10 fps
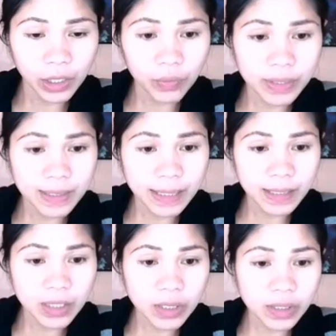If
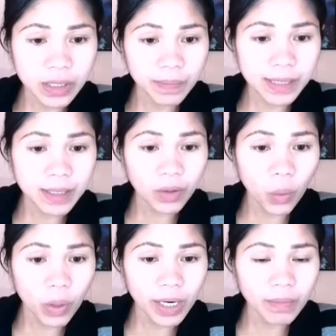citizenship is
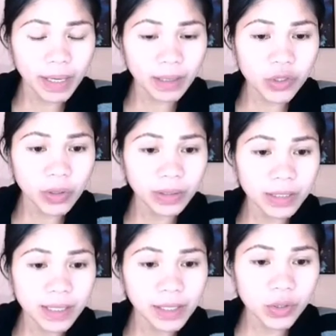acquired by
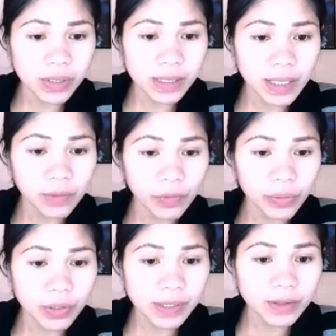naturalization, state
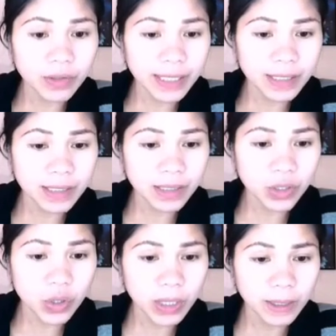previous
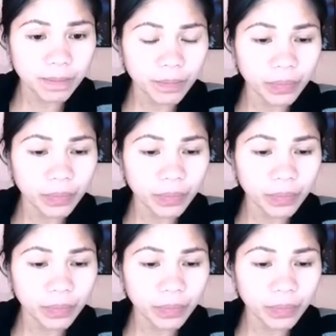citizenship,